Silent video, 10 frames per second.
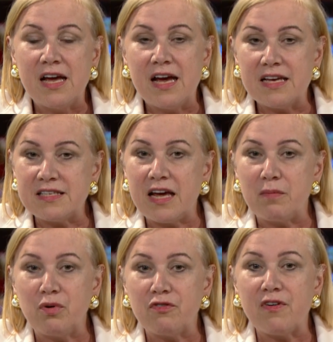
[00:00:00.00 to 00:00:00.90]
has had a
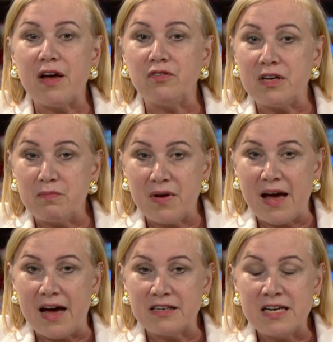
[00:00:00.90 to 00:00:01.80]
profound
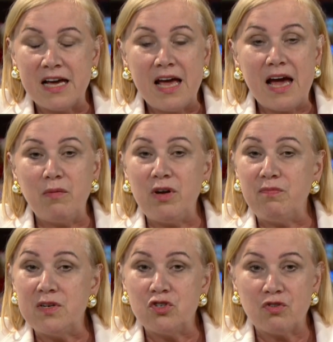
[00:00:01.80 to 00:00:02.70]
impact. And we've
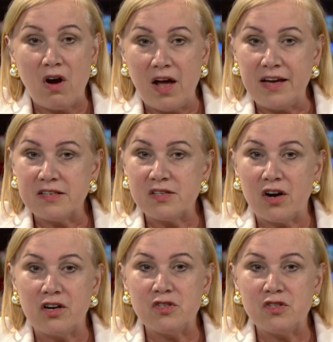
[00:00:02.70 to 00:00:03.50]
been trying as hard